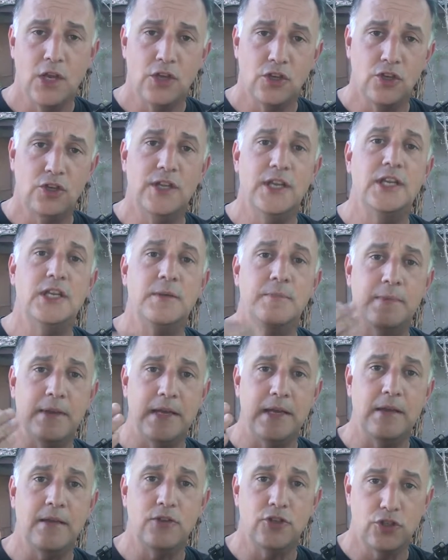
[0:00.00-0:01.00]
You need to
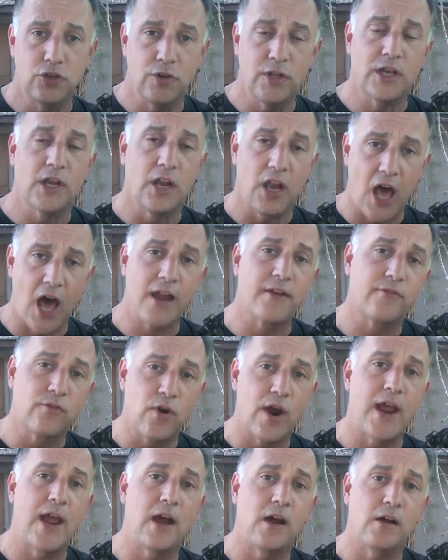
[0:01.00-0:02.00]
be shooting a lot of
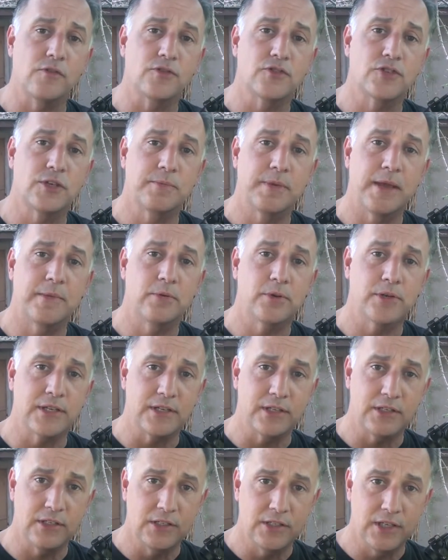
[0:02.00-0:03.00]
rounds to be able to
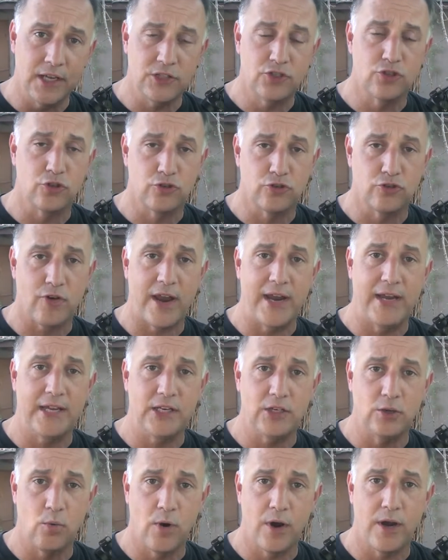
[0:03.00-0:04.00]
get your
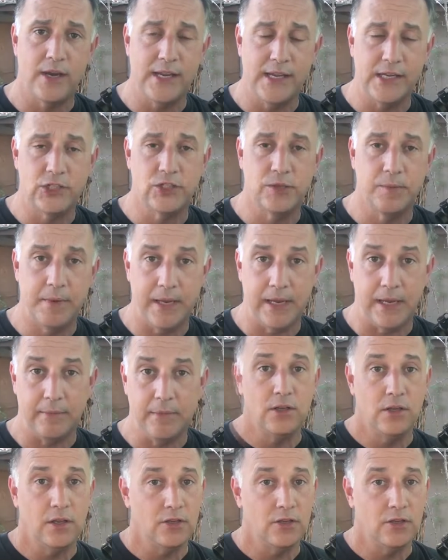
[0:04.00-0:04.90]
training to where it needs to be.